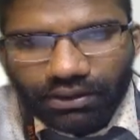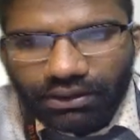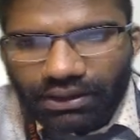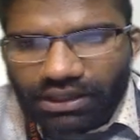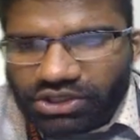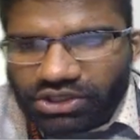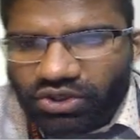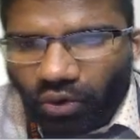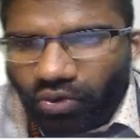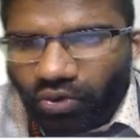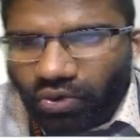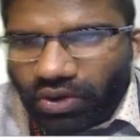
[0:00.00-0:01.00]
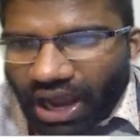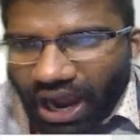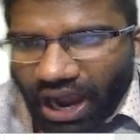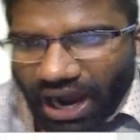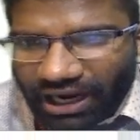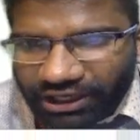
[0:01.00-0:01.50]
So,
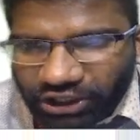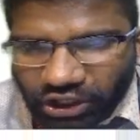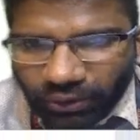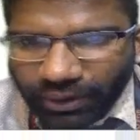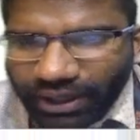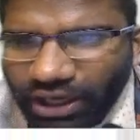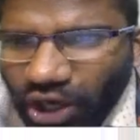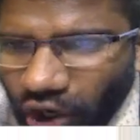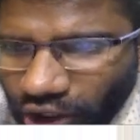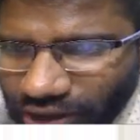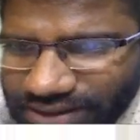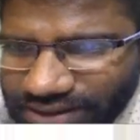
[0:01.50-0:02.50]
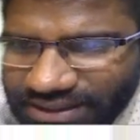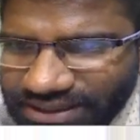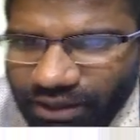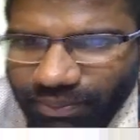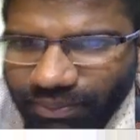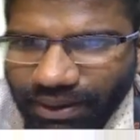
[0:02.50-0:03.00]
concluding all the
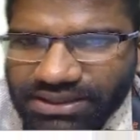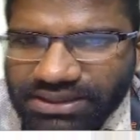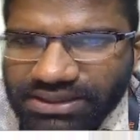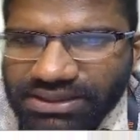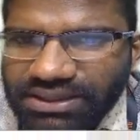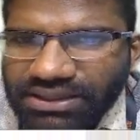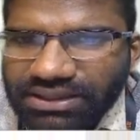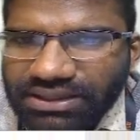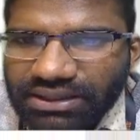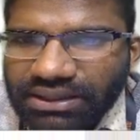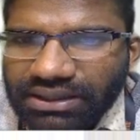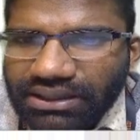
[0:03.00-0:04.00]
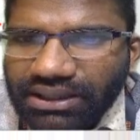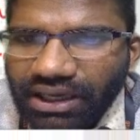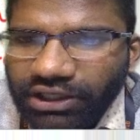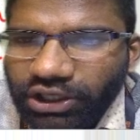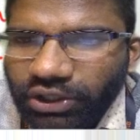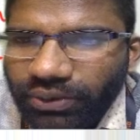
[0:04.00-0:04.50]
statement,
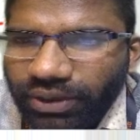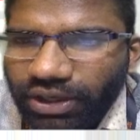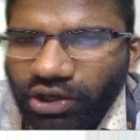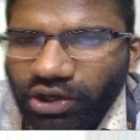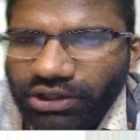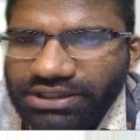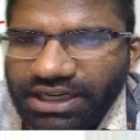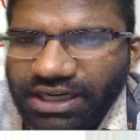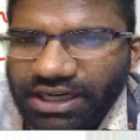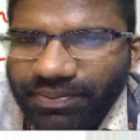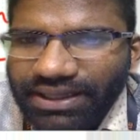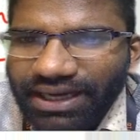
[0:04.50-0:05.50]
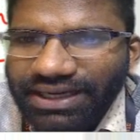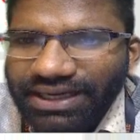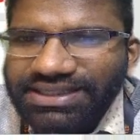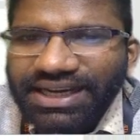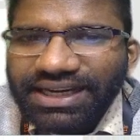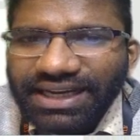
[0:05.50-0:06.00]
that is
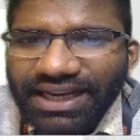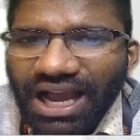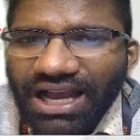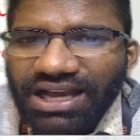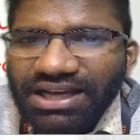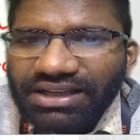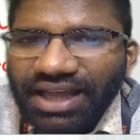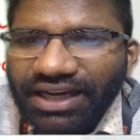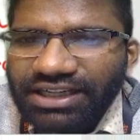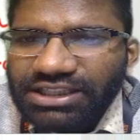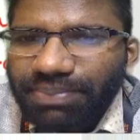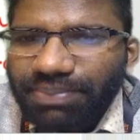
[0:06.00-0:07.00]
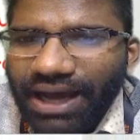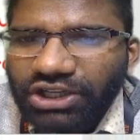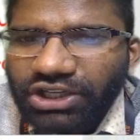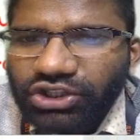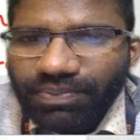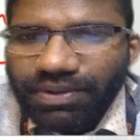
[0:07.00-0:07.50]
India, that is Bharat shall
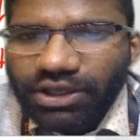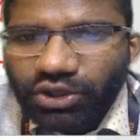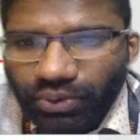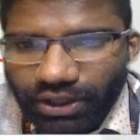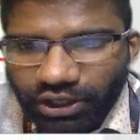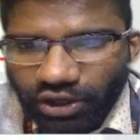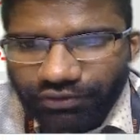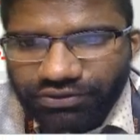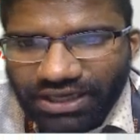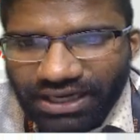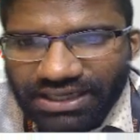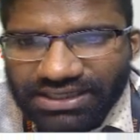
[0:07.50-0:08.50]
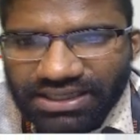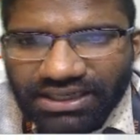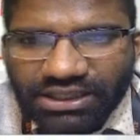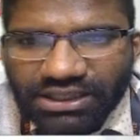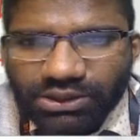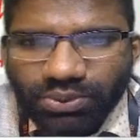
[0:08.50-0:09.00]
be union of states. This
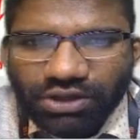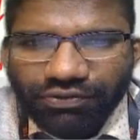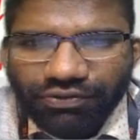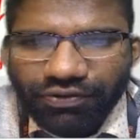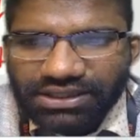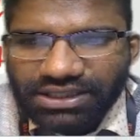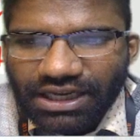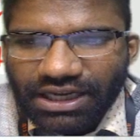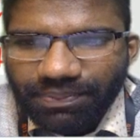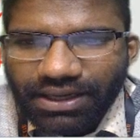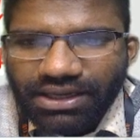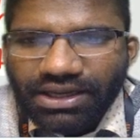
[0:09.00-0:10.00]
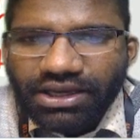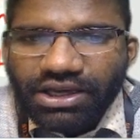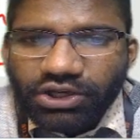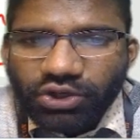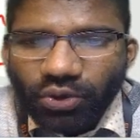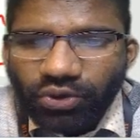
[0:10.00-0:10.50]
was the first statement.
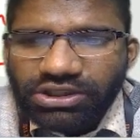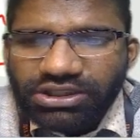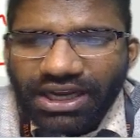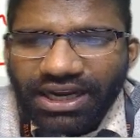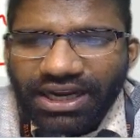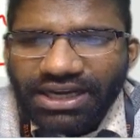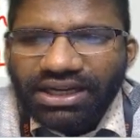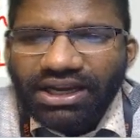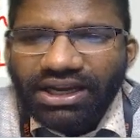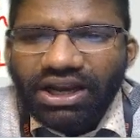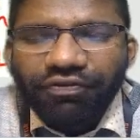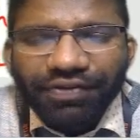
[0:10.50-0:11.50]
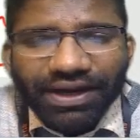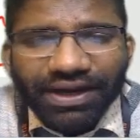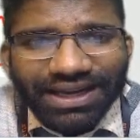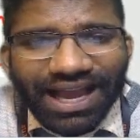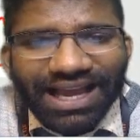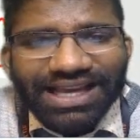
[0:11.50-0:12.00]
No state of
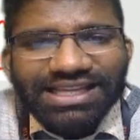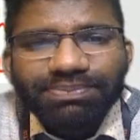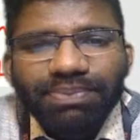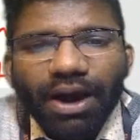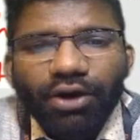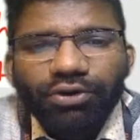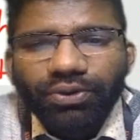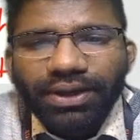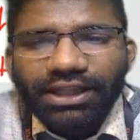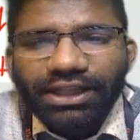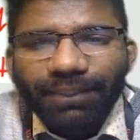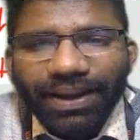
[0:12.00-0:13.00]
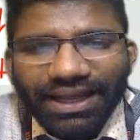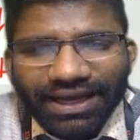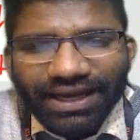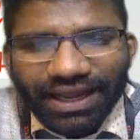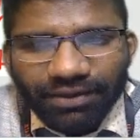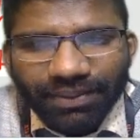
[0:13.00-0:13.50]
India is bound together by an
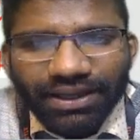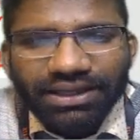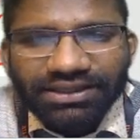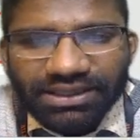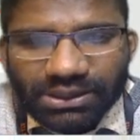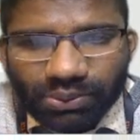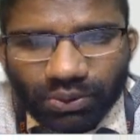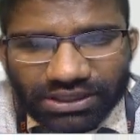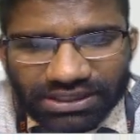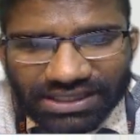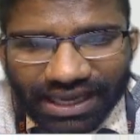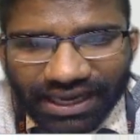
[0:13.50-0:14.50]
agreement. This was the second